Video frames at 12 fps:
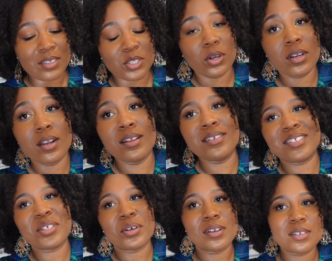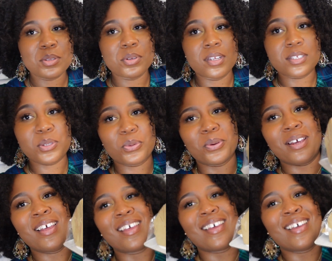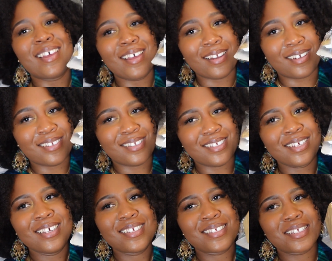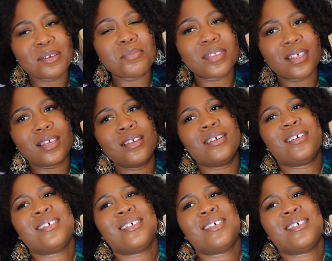Donna's on a spot. Same thing.